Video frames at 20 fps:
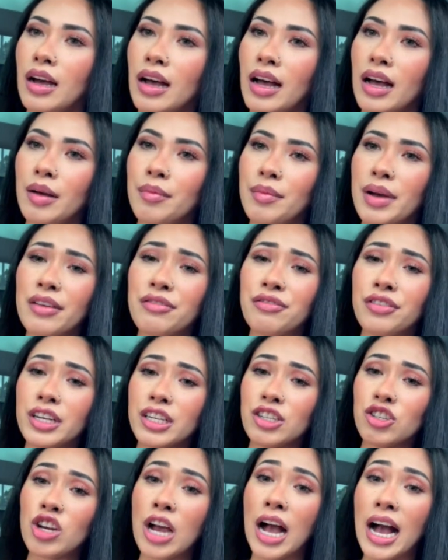I
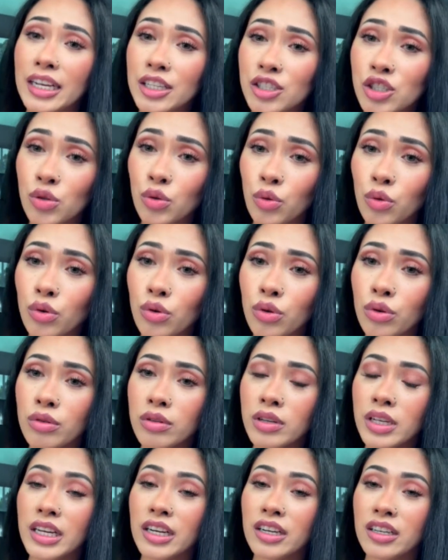finished high
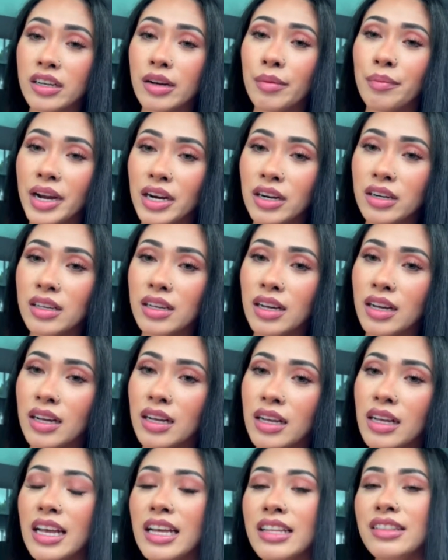school here in
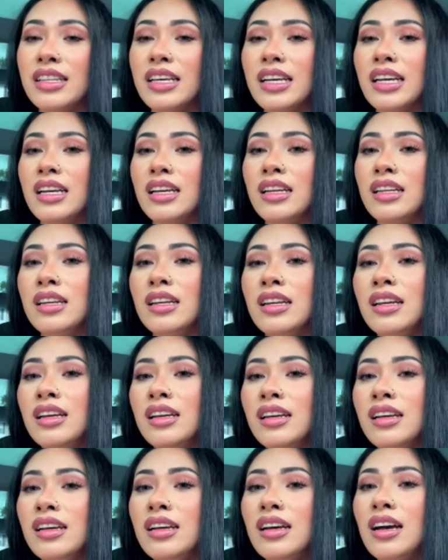America, and then
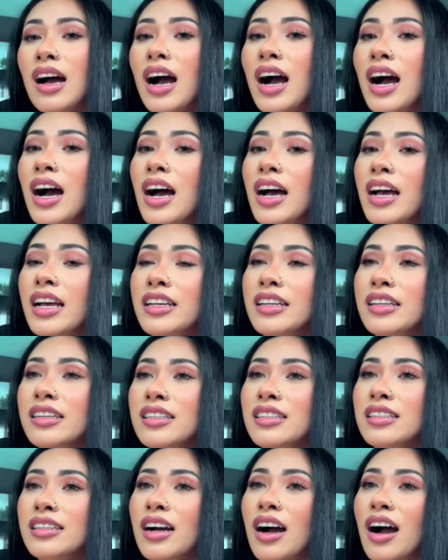I
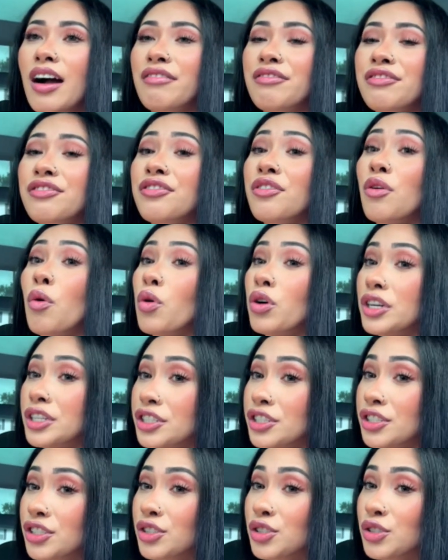got
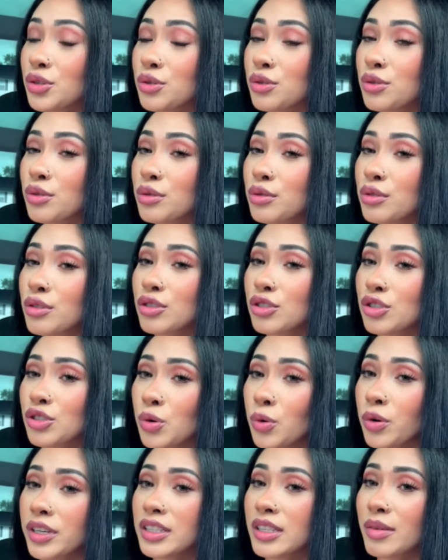forced to
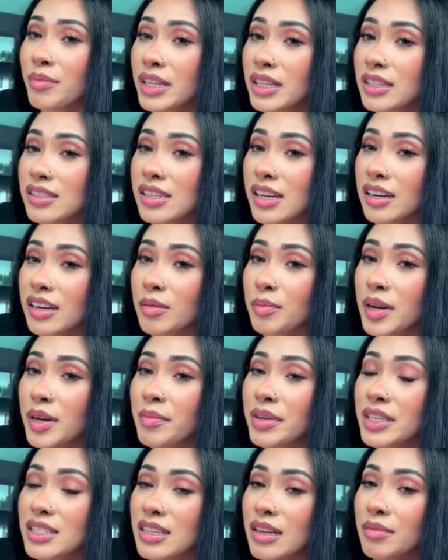join the military by
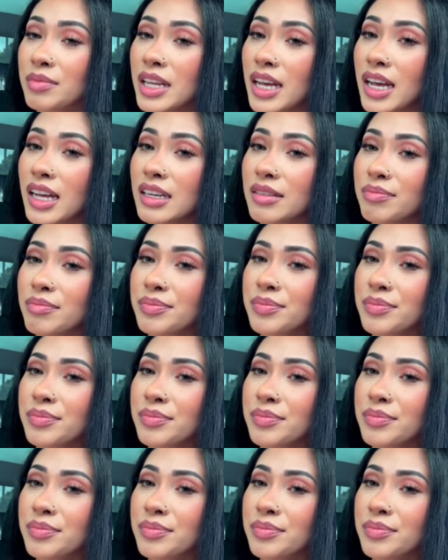my stepdad